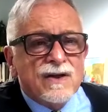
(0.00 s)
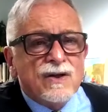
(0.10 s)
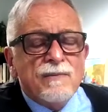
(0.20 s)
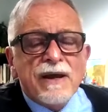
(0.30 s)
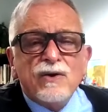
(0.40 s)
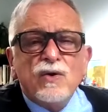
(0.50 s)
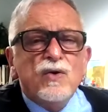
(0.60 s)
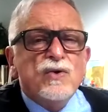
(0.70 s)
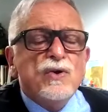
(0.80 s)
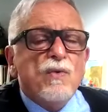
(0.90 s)
No matter
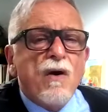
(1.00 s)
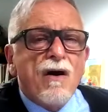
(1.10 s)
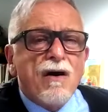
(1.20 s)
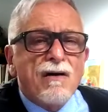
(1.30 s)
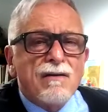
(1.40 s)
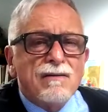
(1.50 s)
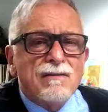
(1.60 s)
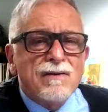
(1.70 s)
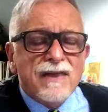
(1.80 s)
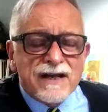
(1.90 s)
who you are,
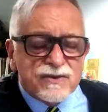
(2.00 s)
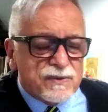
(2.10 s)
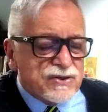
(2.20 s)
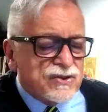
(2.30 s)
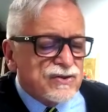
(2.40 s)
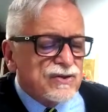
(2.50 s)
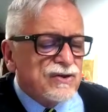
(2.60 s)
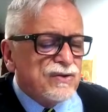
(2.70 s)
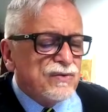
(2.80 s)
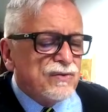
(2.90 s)
that's what
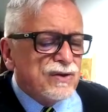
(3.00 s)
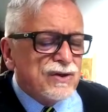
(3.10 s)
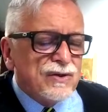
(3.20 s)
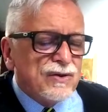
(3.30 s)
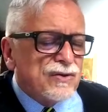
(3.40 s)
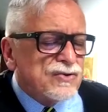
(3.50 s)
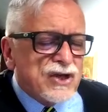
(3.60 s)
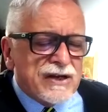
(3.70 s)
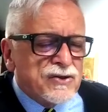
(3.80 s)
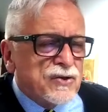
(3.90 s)
your
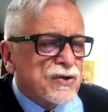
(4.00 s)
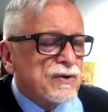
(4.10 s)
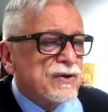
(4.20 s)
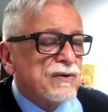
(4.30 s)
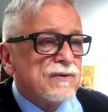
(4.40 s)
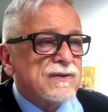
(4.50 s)
gender, your